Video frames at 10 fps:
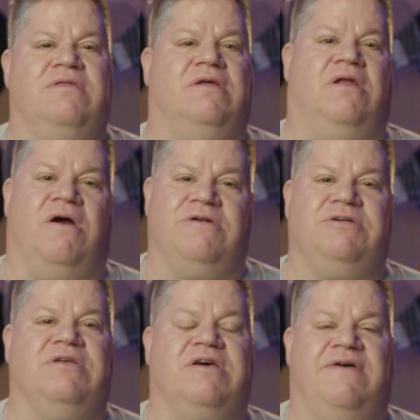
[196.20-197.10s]
the larger
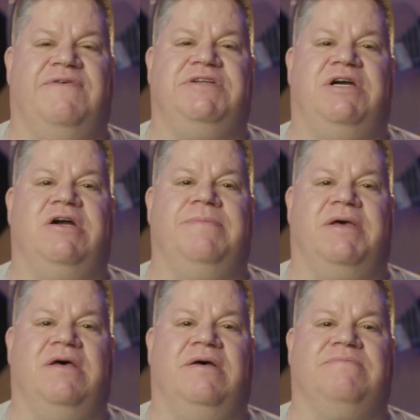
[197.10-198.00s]
the coverage area
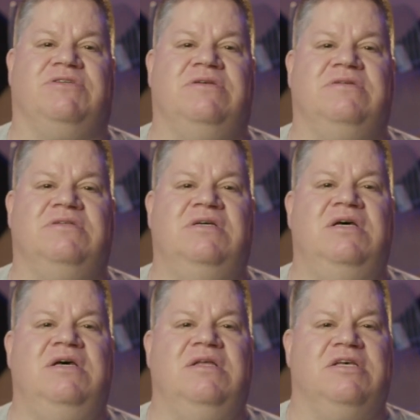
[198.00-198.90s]
becomes.
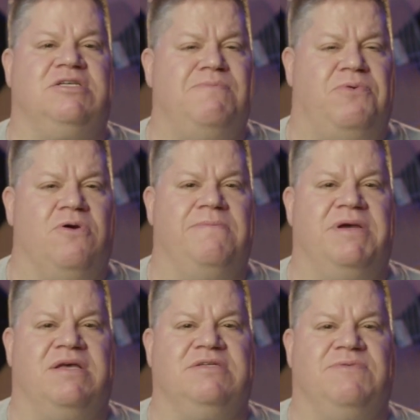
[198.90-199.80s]
This is important
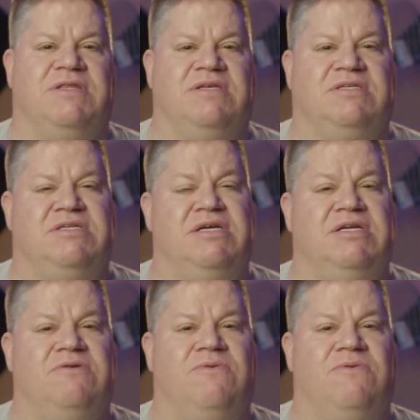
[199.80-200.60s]
because with extended